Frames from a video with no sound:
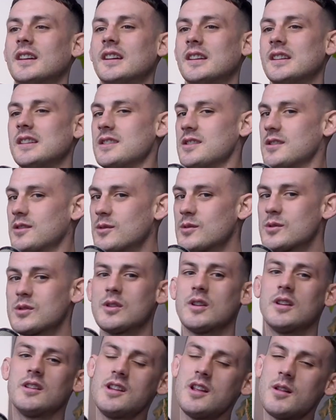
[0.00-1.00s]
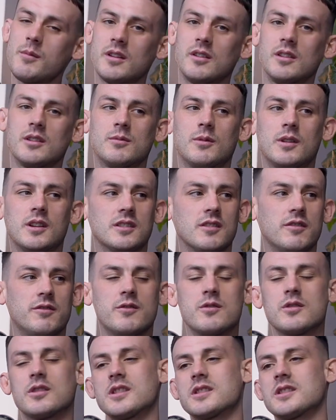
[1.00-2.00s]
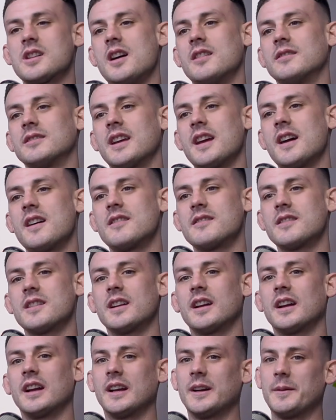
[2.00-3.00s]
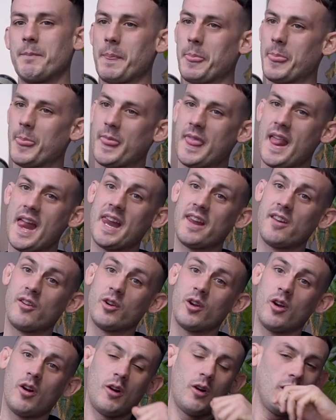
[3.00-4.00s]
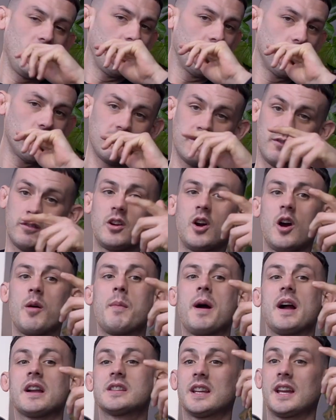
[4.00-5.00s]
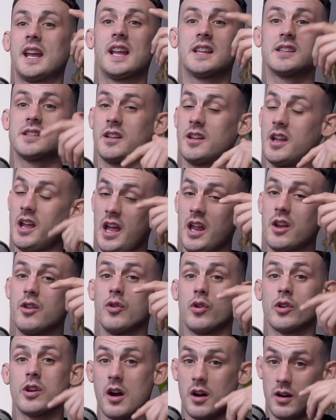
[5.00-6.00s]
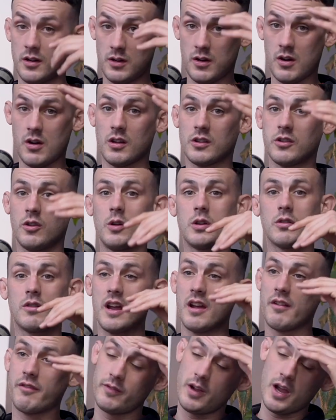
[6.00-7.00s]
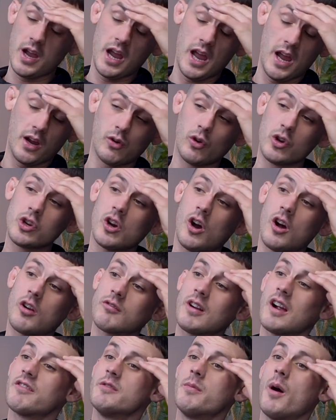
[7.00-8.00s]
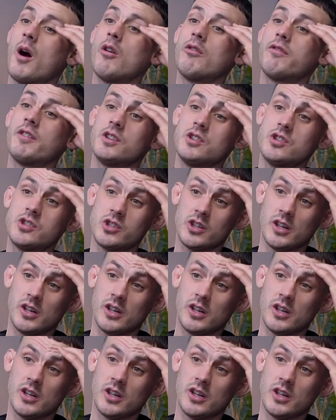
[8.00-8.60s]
So I was a little bit like, what the fuck is going down here? Then I got matched against another all-time great, a guy called Rafi Bofic.